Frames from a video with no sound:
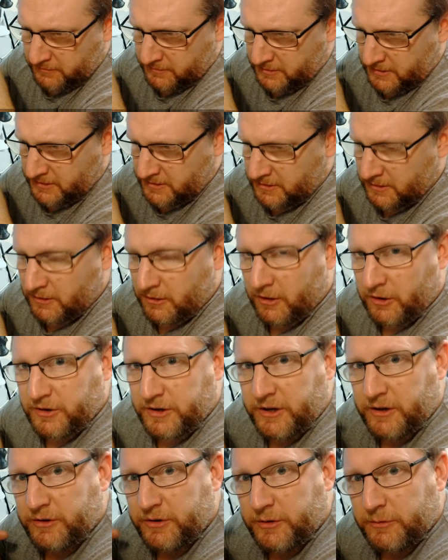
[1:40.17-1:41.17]
these little
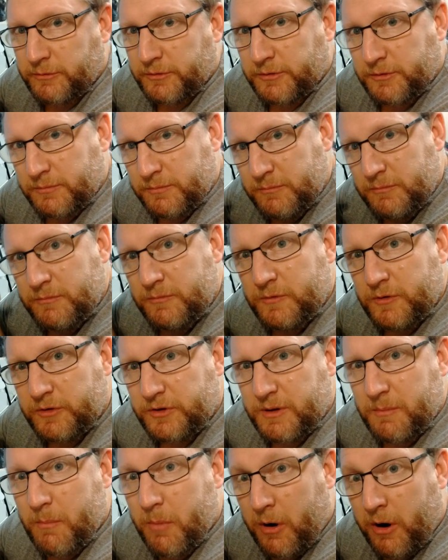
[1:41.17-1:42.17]
ideas I was
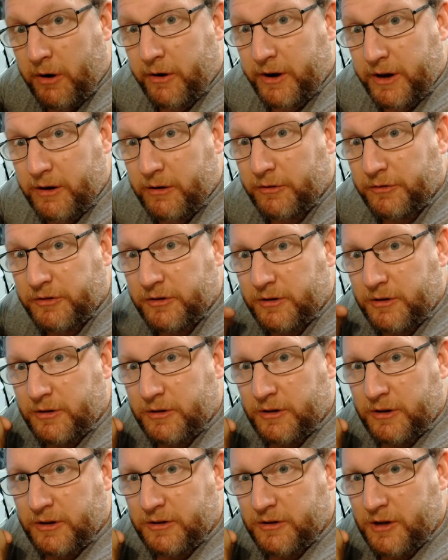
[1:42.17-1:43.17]
just imparting onto
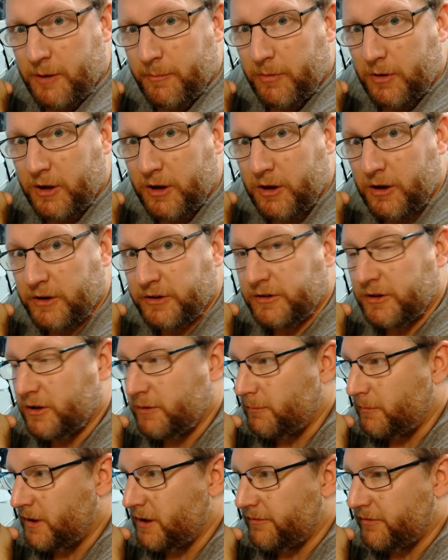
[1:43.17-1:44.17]
these couple of guys that
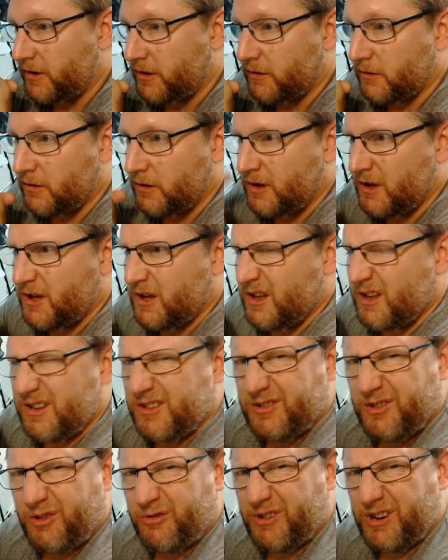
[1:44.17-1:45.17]
I'm giving,
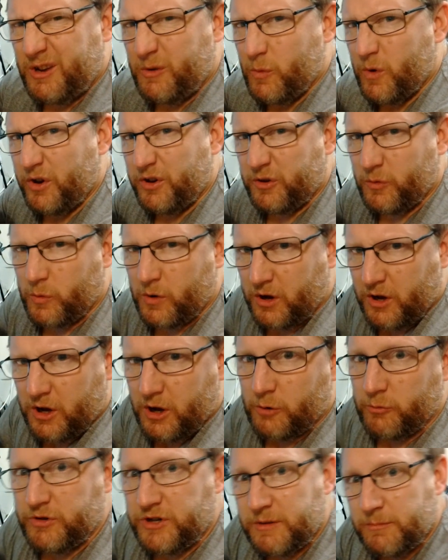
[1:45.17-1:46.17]
not really one-to-one
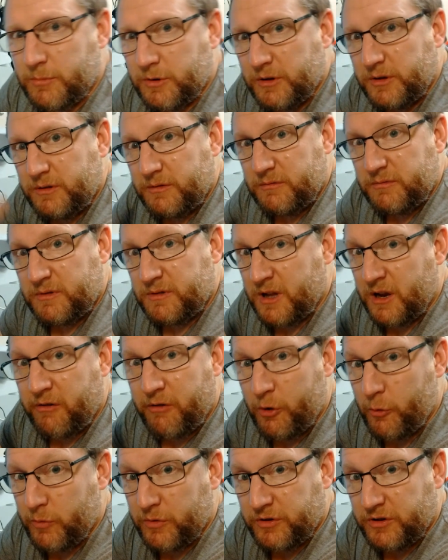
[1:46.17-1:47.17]
coaching, but
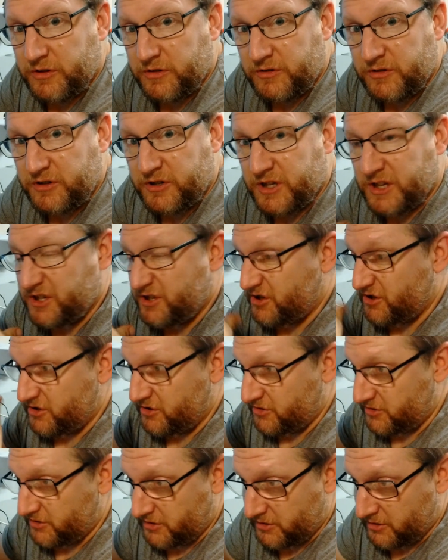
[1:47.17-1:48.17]
they're open to
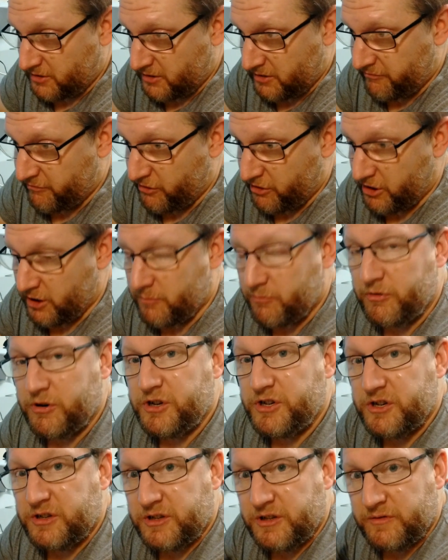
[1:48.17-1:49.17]
suggestions and they're really
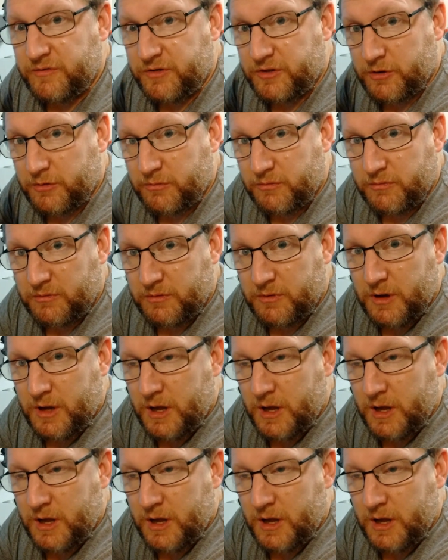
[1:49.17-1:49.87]
appreciative. So